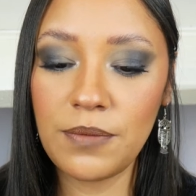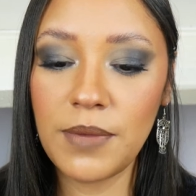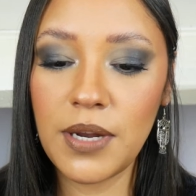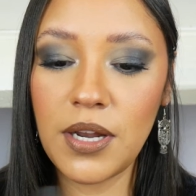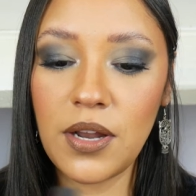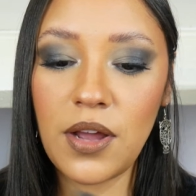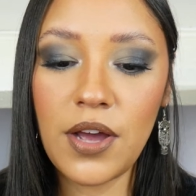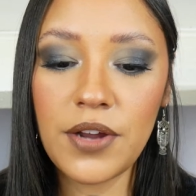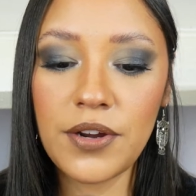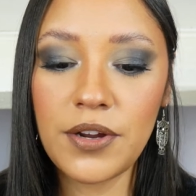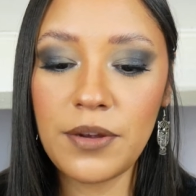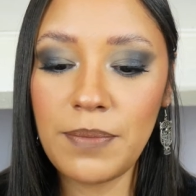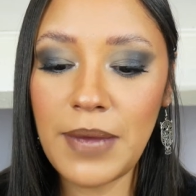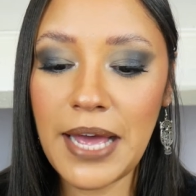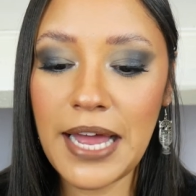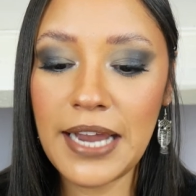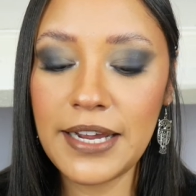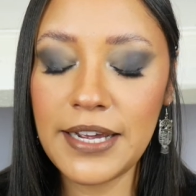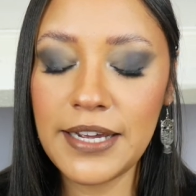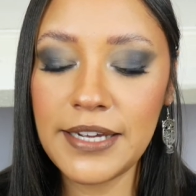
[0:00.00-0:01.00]
Milano
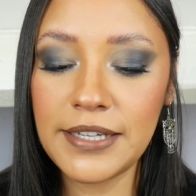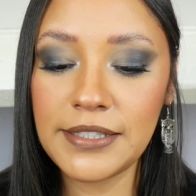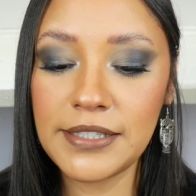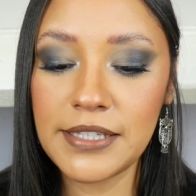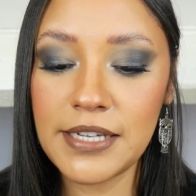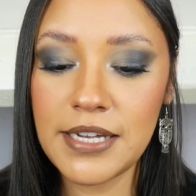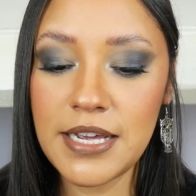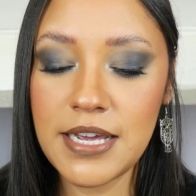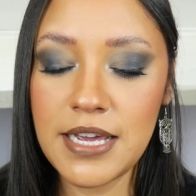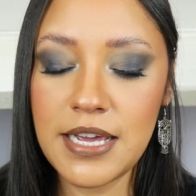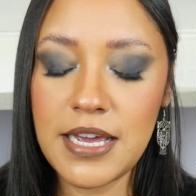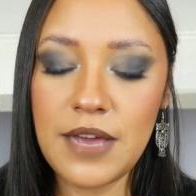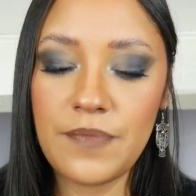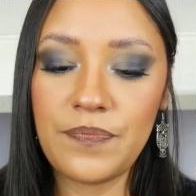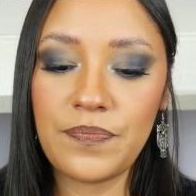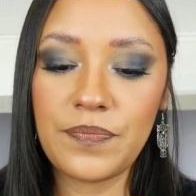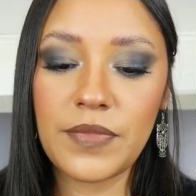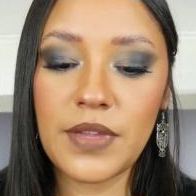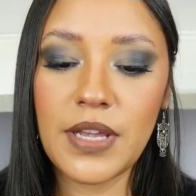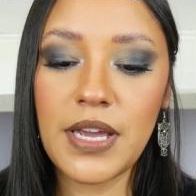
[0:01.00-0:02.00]
palette.
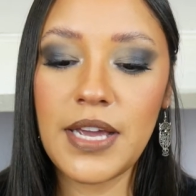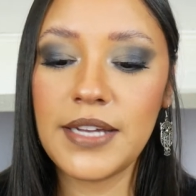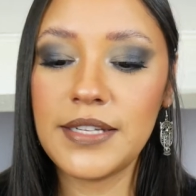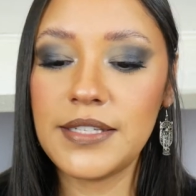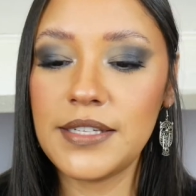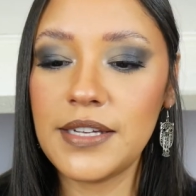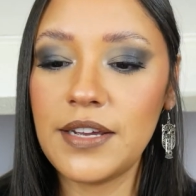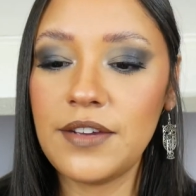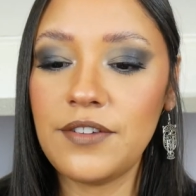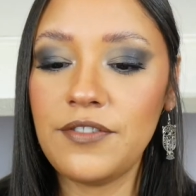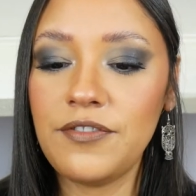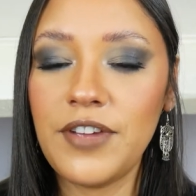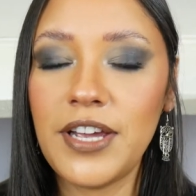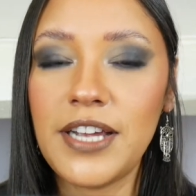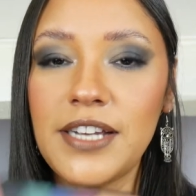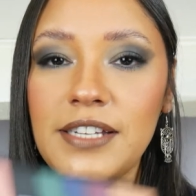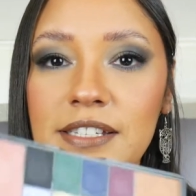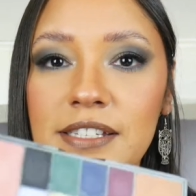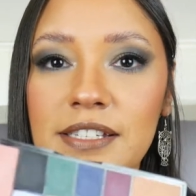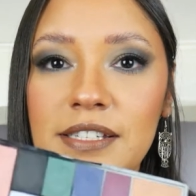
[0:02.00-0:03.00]
It's a
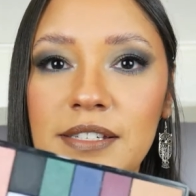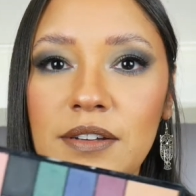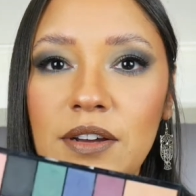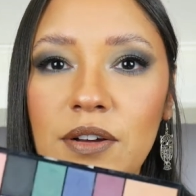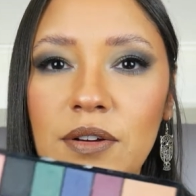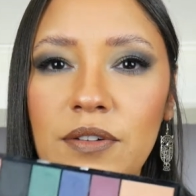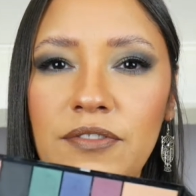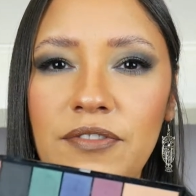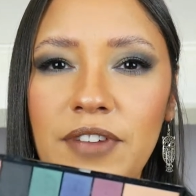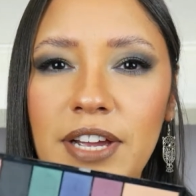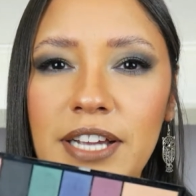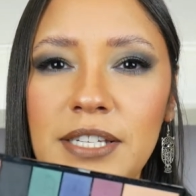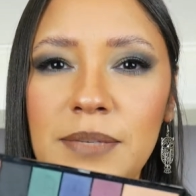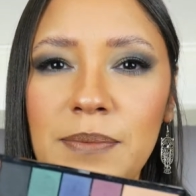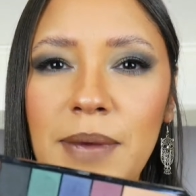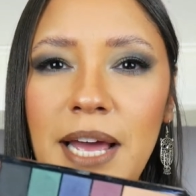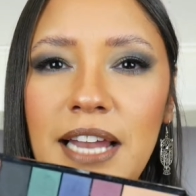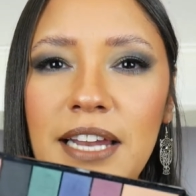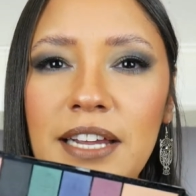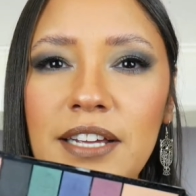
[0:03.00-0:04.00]
face
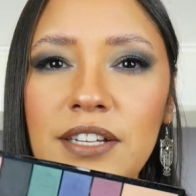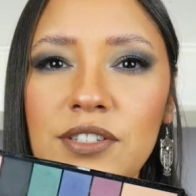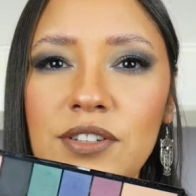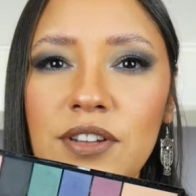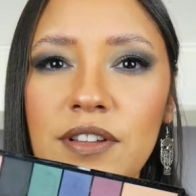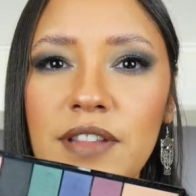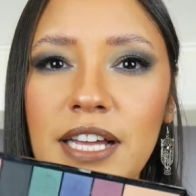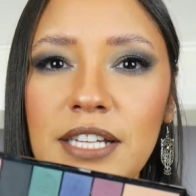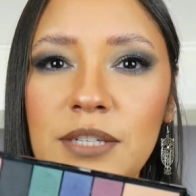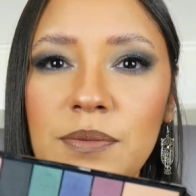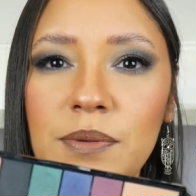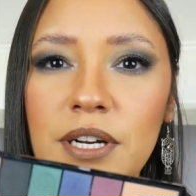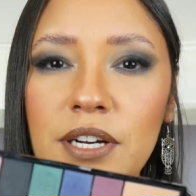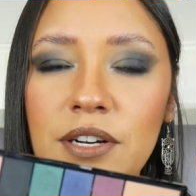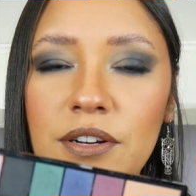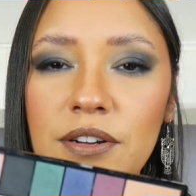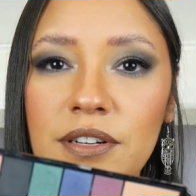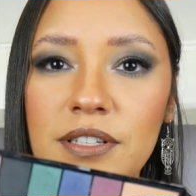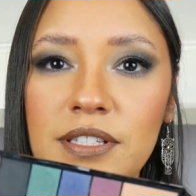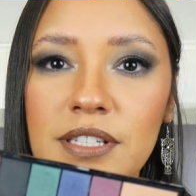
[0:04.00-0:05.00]
palette, so that's what it
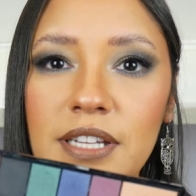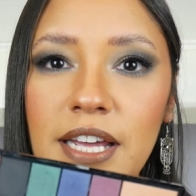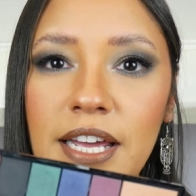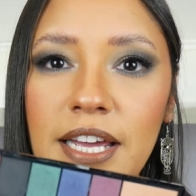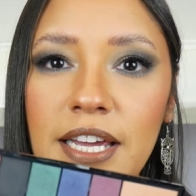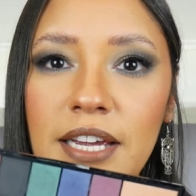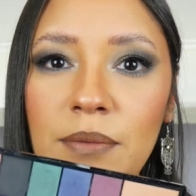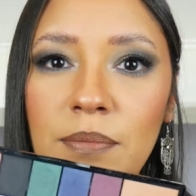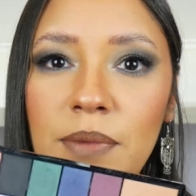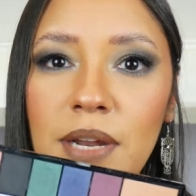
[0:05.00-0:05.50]
looks like.